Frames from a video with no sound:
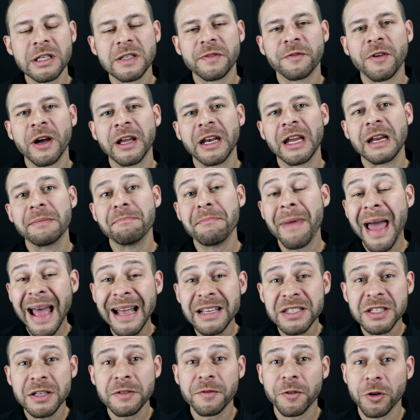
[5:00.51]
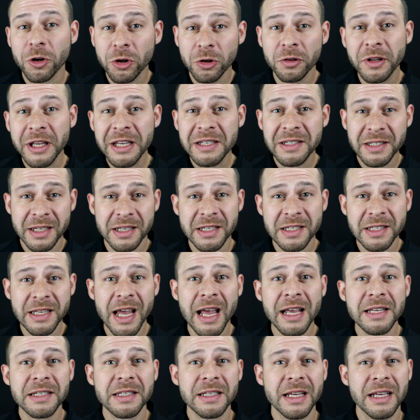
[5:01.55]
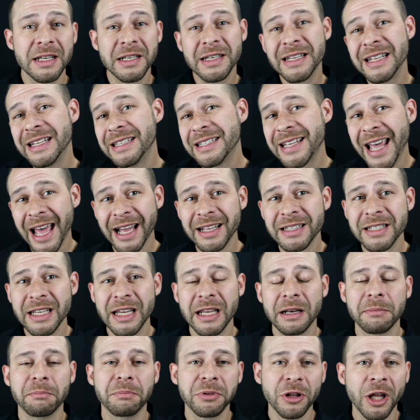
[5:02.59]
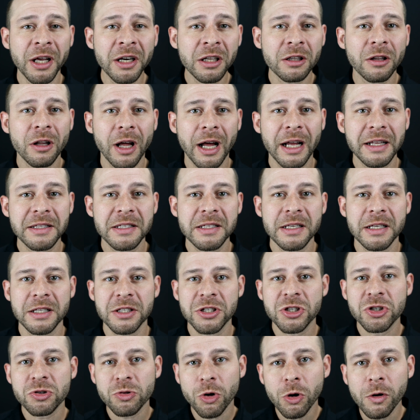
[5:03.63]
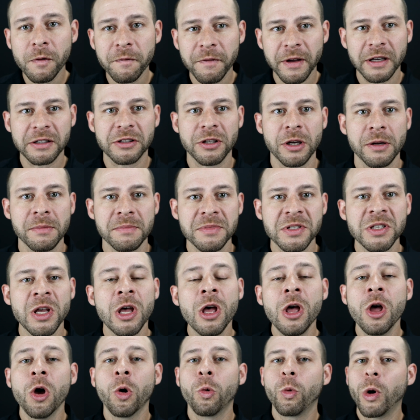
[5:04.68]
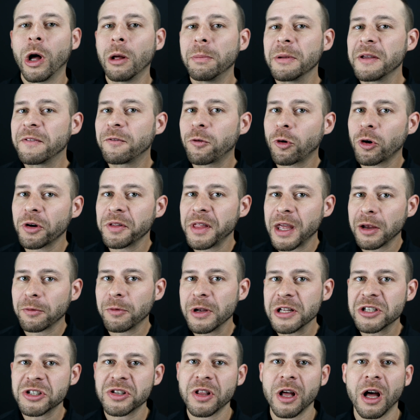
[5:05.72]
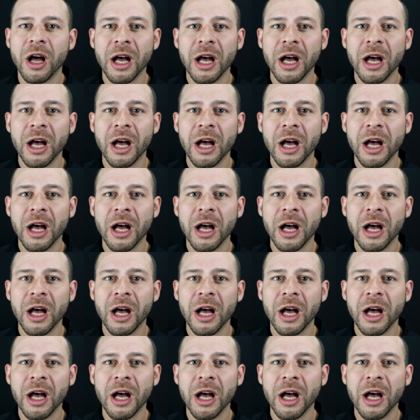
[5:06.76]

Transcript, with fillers: is finding massive early success in detecting blood clots in stroke victims well before they reach the